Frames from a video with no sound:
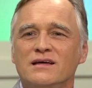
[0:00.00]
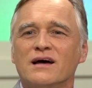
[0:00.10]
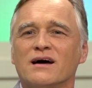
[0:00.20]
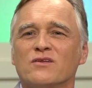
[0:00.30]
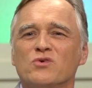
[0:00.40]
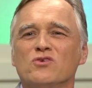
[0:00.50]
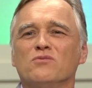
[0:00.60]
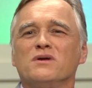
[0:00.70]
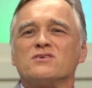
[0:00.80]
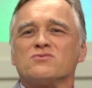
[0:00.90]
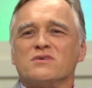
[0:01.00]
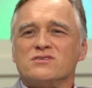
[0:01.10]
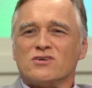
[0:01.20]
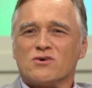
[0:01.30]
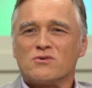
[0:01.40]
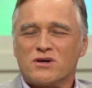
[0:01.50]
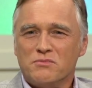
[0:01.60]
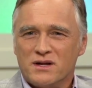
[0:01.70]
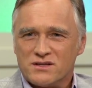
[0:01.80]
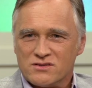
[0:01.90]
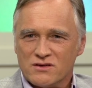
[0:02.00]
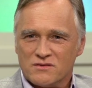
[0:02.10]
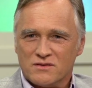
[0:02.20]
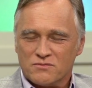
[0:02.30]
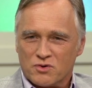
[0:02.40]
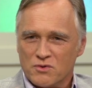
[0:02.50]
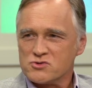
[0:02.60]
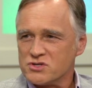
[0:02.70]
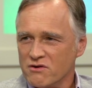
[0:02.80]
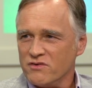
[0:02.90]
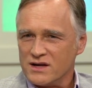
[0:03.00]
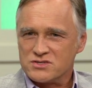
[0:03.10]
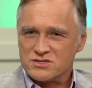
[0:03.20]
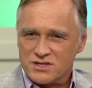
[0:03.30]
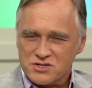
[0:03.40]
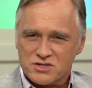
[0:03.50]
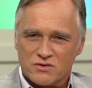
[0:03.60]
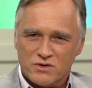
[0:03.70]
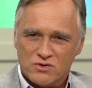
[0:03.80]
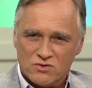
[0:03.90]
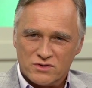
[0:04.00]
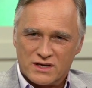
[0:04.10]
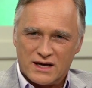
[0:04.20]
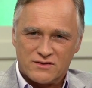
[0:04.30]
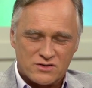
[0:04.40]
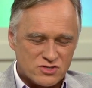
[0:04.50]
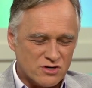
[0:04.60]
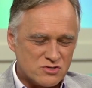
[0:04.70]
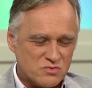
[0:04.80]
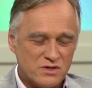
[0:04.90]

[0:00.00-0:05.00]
Yeah, Renewal Ministries. You know, we're committed to promotion of evangelization and renewal in the Catholic Church.